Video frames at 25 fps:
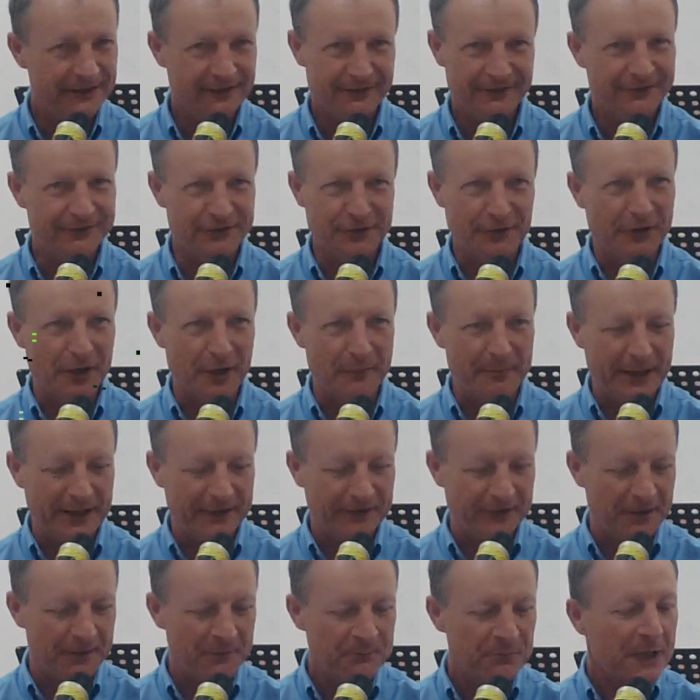Still no
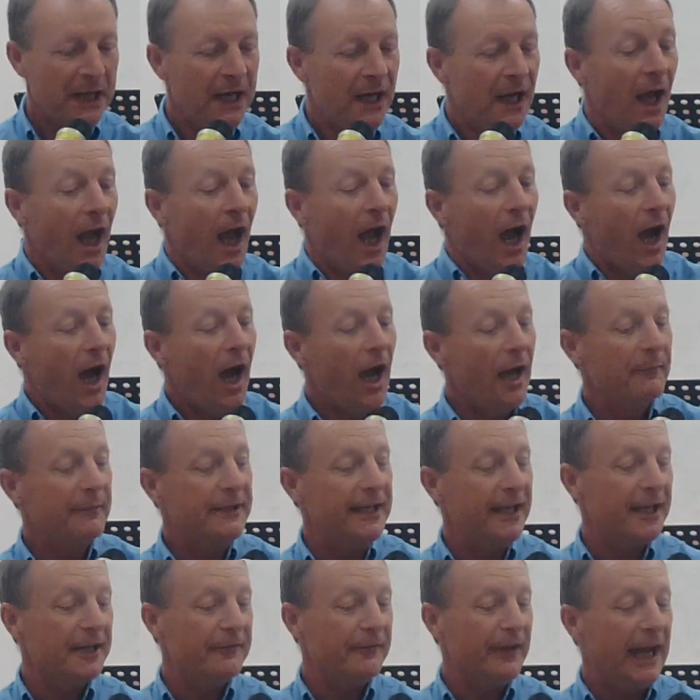better. I'm
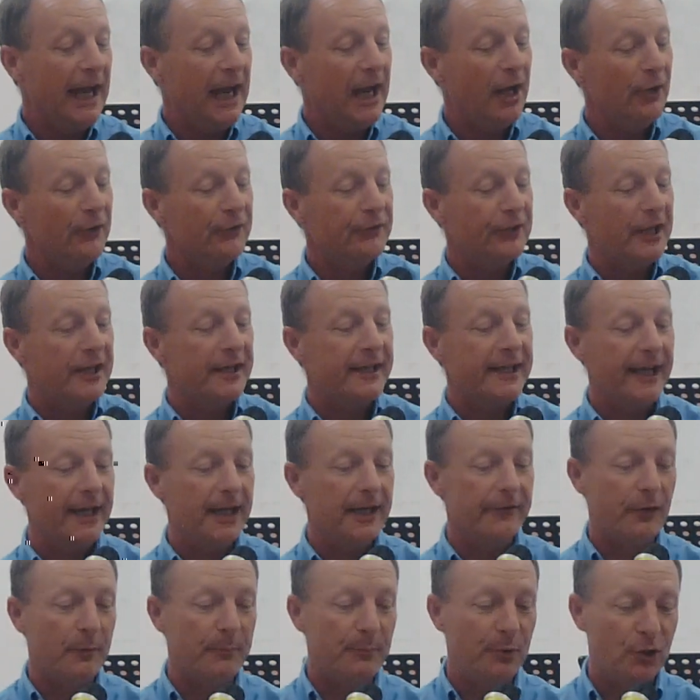king of a house and king
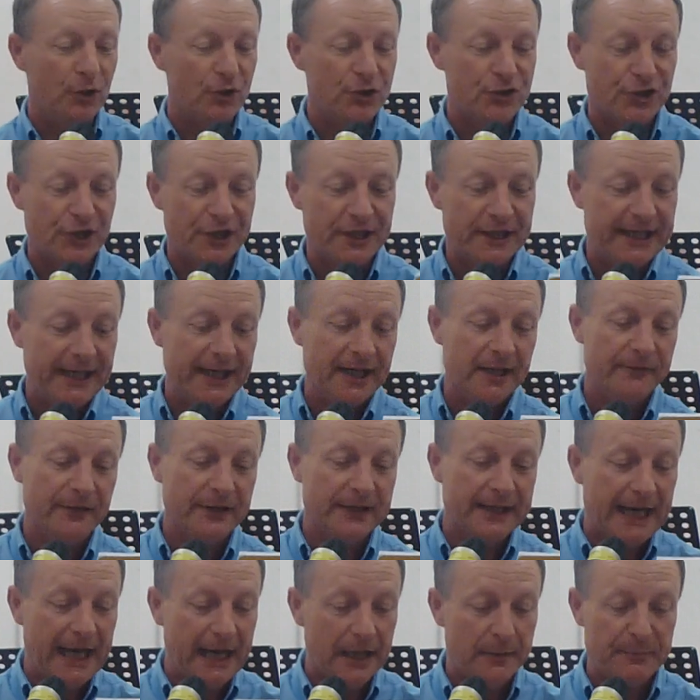of a bush and king of a
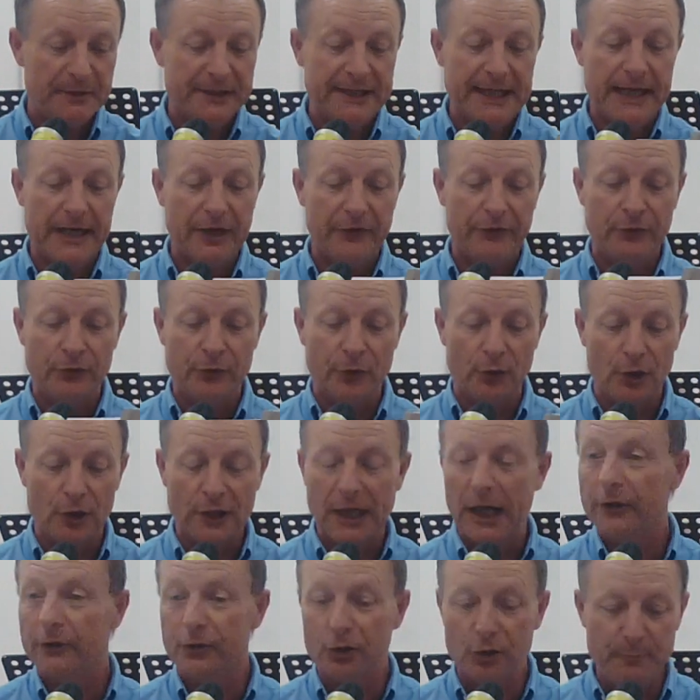cat, but that isn't all.
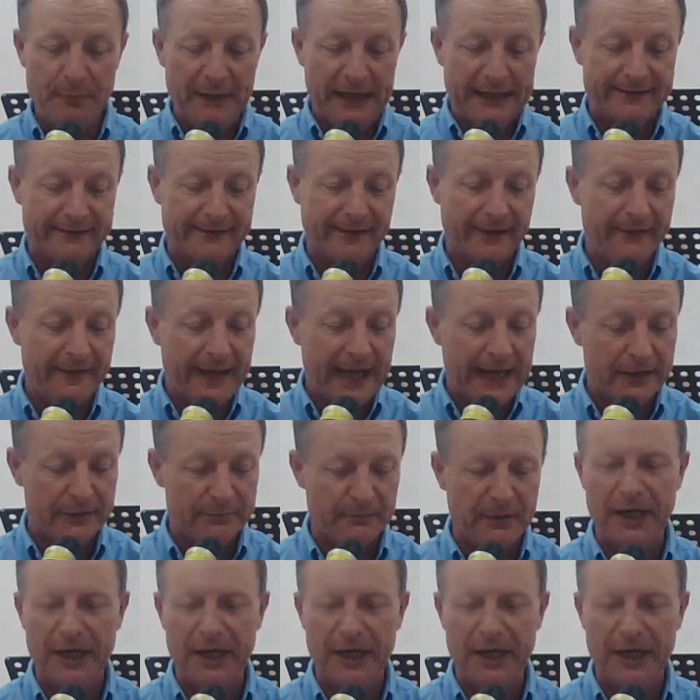I'll do better than that.